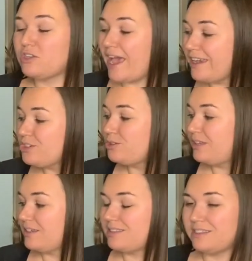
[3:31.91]

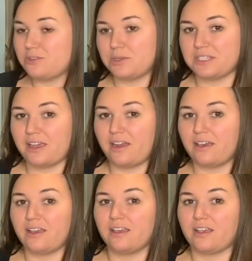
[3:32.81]
actually exist with
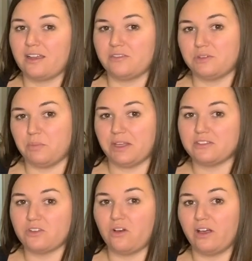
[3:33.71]
sciatica. It kind of
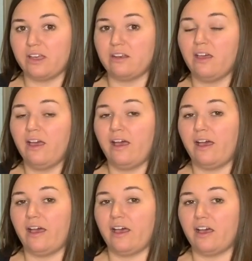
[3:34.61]
depends on
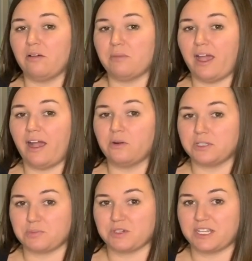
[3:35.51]
how
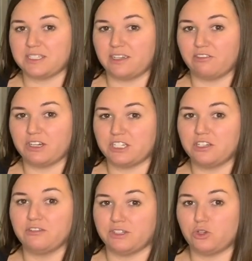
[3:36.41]
it's presenting for each
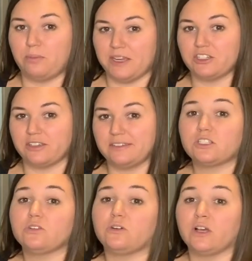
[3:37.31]
individual patient.
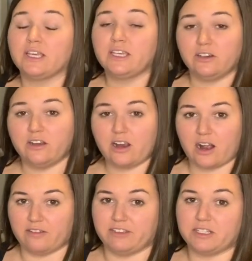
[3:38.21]
So here in our
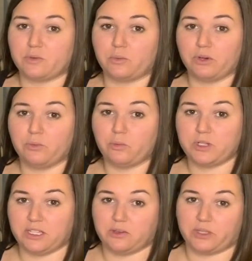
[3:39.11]
office, when we're
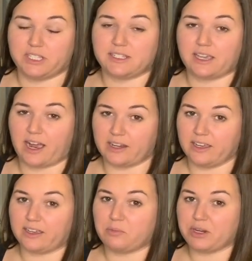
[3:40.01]
dealing with a
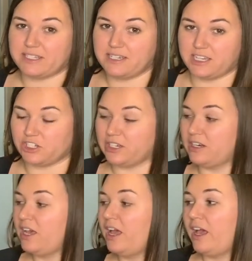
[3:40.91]
sciatic
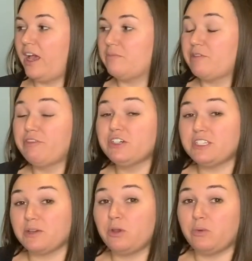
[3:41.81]
presentation, the
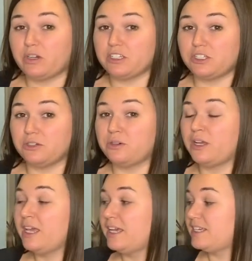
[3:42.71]
first thing we want to do
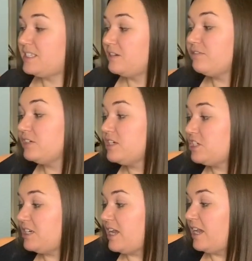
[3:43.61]
is
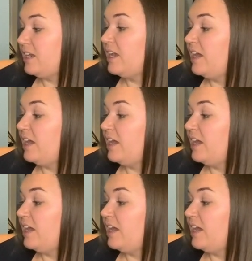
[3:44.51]
differentiate